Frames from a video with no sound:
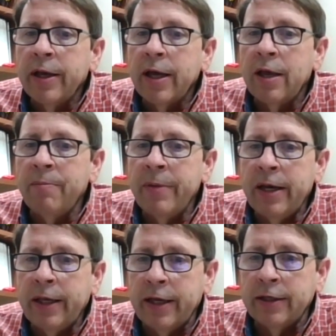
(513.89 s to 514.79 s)
in
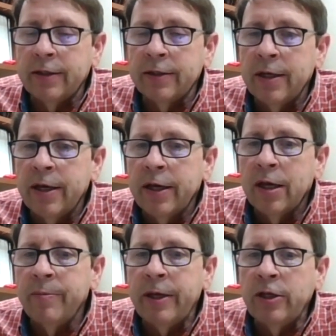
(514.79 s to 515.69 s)
many cases
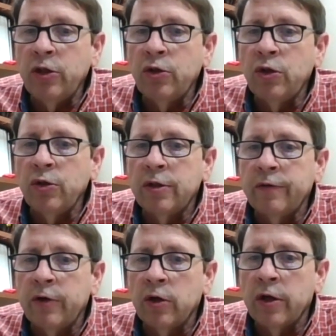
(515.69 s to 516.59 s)
can be due to
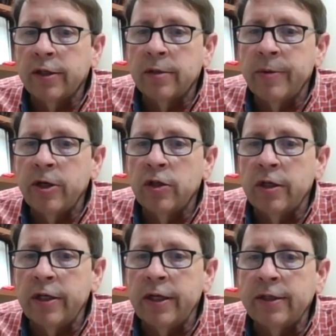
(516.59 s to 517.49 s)
severe constipation that
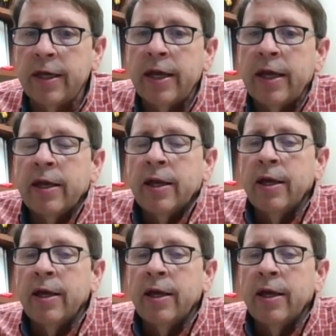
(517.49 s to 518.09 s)
needs a